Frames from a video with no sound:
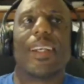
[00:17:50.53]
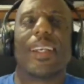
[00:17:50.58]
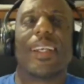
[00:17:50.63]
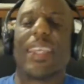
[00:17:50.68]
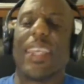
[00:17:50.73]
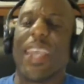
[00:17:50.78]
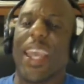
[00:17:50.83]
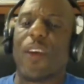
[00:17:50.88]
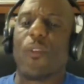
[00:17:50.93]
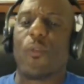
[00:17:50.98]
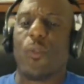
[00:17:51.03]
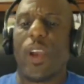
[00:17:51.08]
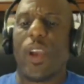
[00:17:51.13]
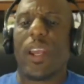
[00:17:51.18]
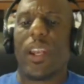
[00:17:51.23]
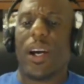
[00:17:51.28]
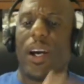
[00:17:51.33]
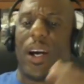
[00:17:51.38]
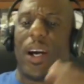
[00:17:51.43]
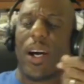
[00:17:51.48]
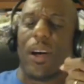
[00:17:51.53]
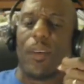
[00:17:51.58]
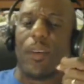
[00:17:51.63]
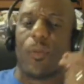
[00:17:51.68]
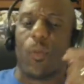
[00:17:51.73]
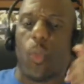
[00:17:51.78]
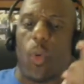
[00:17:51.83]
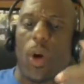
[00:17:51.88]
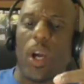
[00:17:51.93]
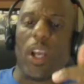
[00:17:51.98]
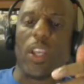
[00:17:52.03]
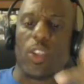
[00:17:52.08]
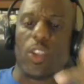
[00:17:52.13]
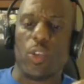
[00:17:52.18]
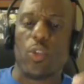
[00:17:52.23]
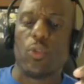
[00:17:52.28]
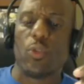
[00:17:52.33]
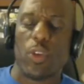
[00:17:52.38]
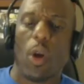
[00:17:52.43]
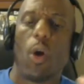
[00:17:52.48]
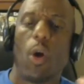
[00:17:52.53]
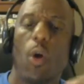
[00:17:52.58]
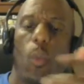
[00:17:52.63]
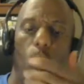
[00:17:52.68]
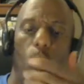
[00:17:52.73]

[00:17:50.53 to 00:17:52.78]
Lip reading: get rid of what you don't